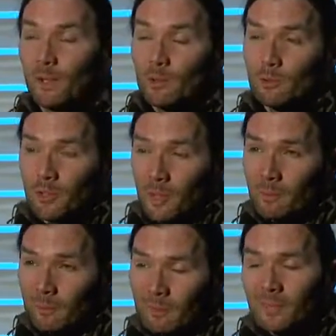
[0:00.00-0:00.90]

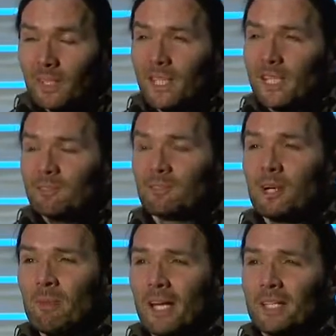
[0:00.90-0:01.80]
from
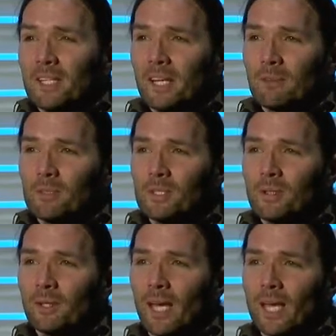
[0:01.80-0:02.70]
enzymes,
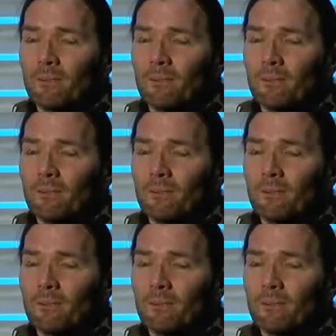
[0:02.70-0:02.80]
okay?